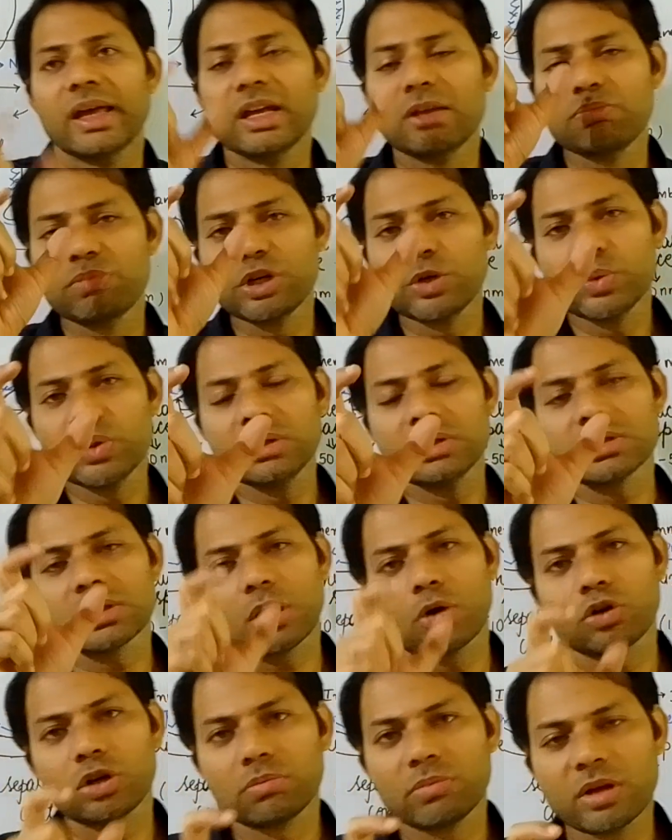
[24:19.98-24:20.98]
In between this
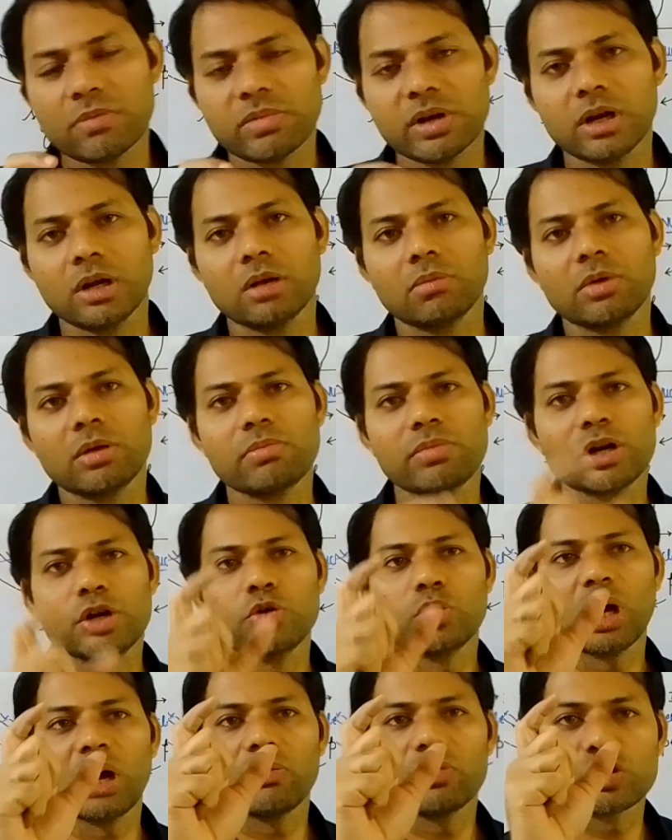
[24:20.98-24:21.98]
outer membrane and inner membrane,
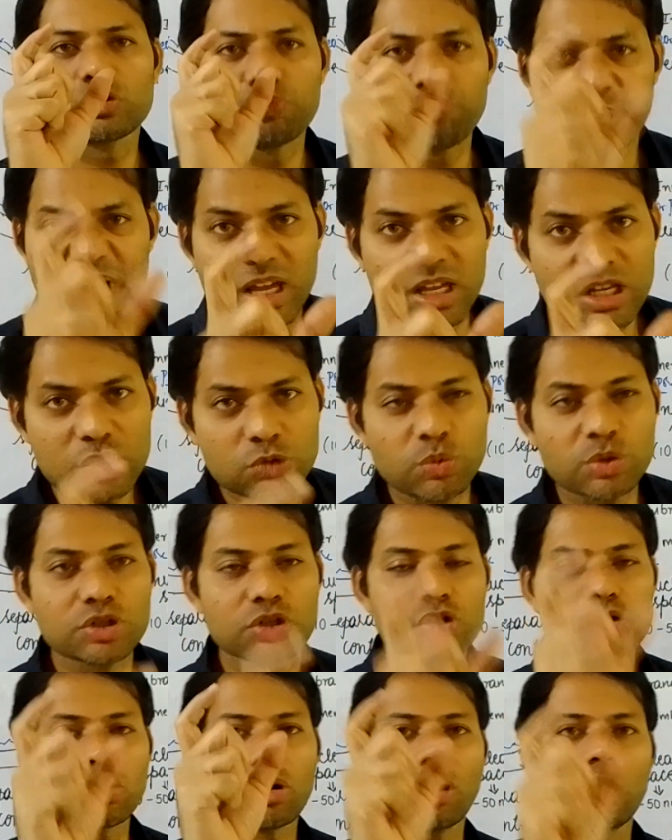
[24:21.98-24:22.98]
you have a space which
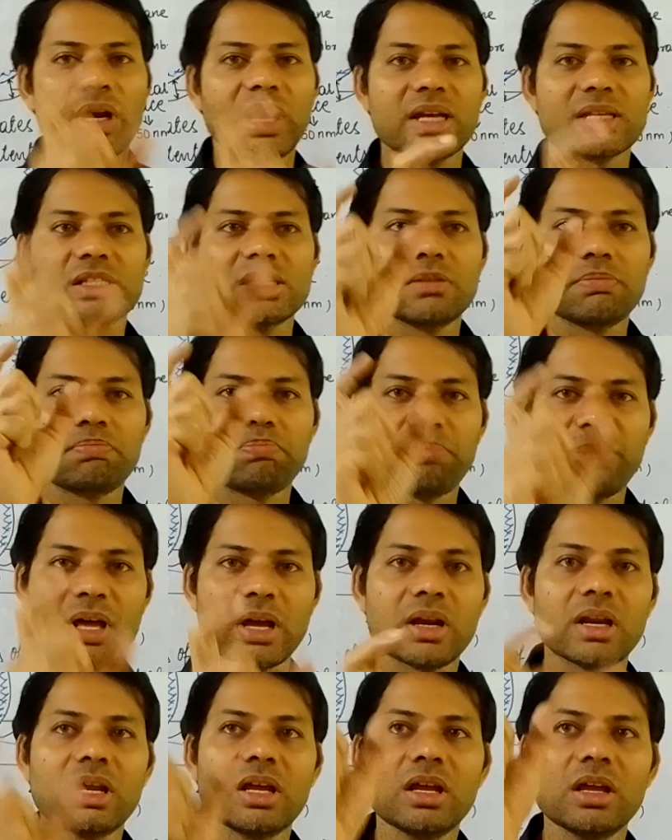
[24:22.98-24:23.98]
is called as the
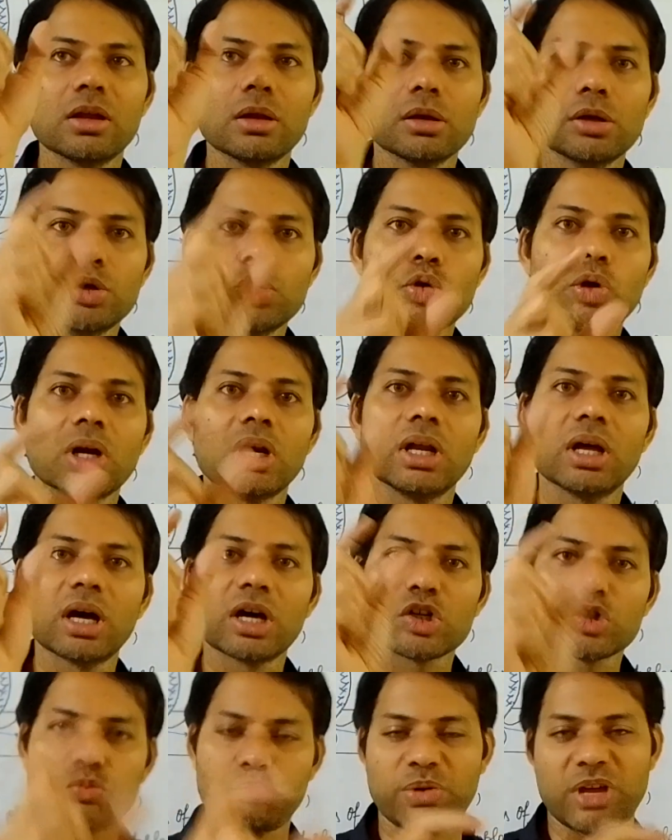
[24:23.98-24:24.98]

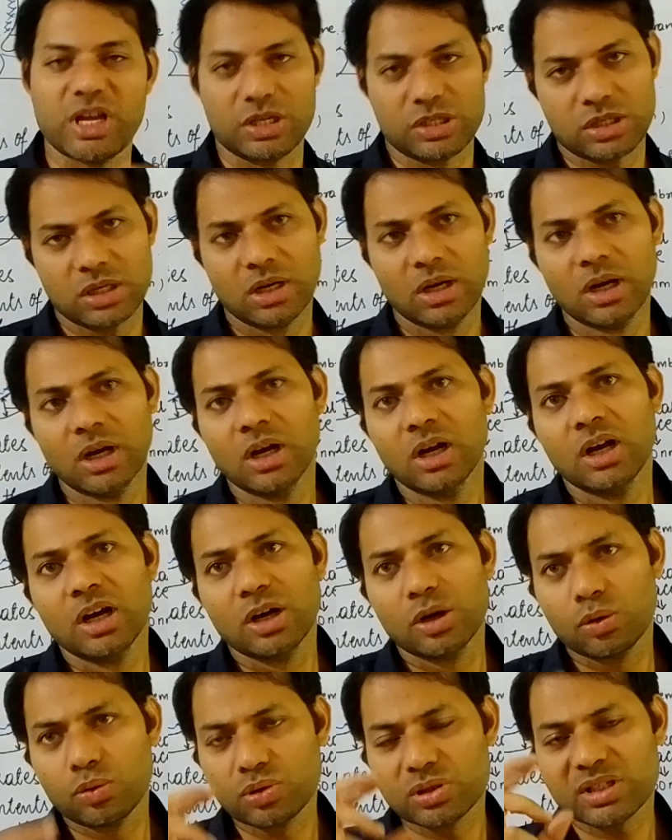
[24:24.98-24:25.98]
perinuclear space,
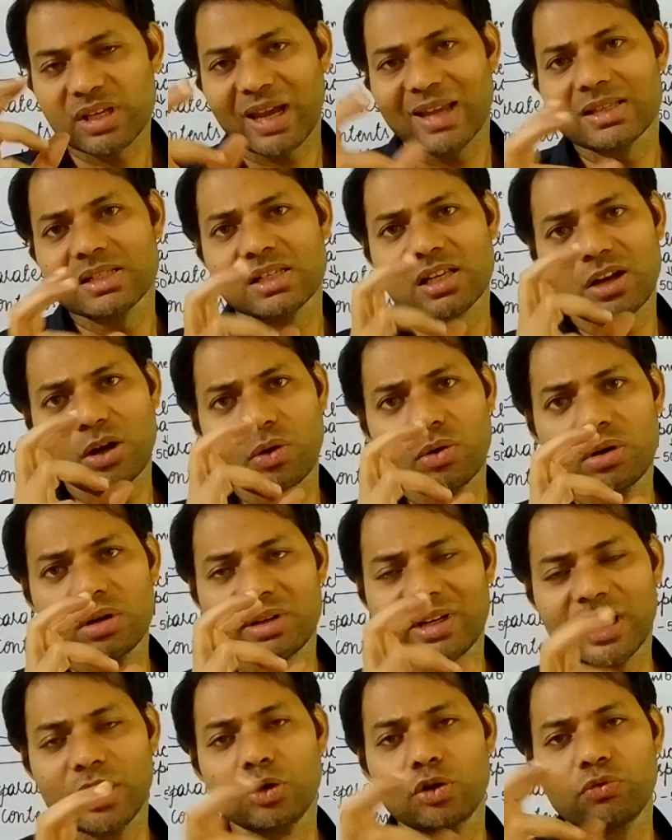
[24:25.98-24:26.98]
whose size is
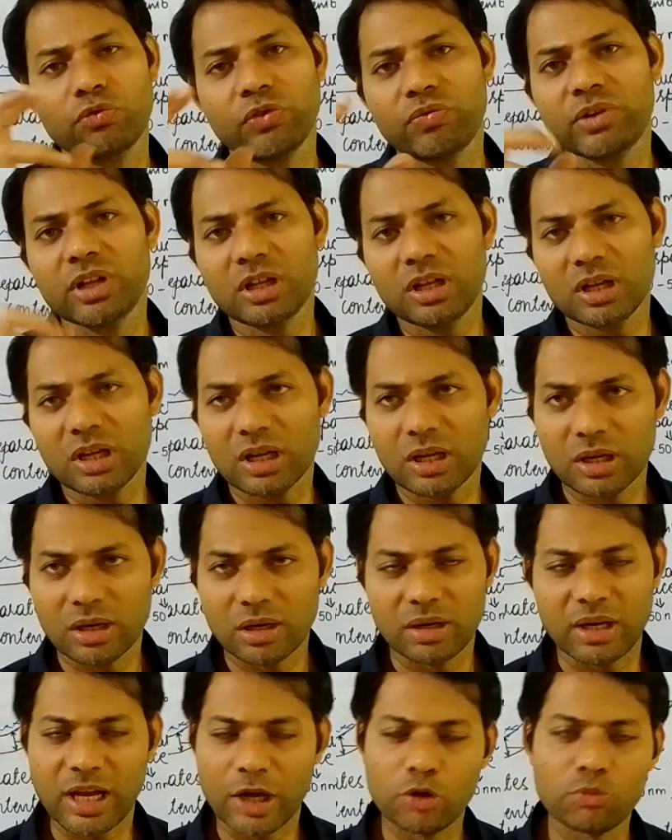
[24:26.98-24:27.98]
around 10 to 50
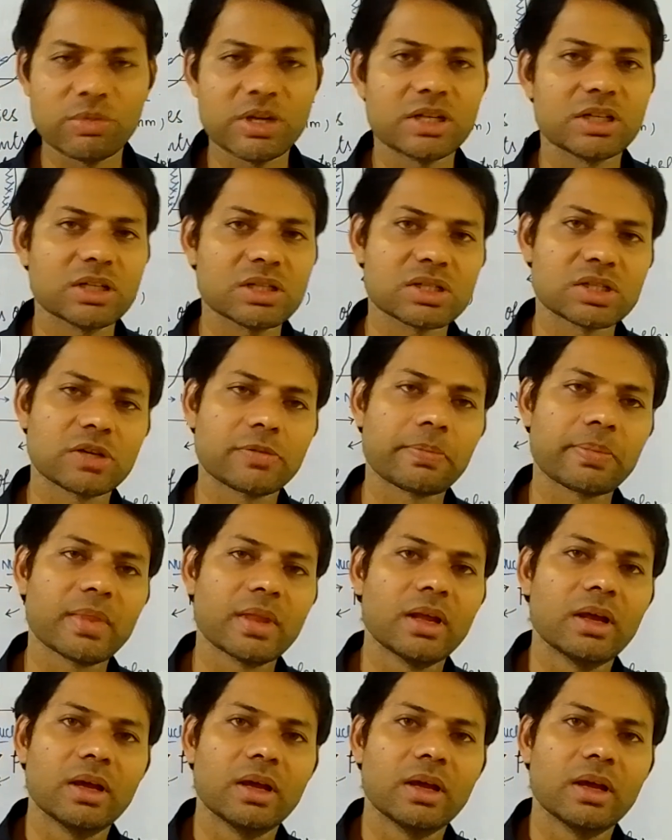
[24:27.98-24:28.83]
nanometers.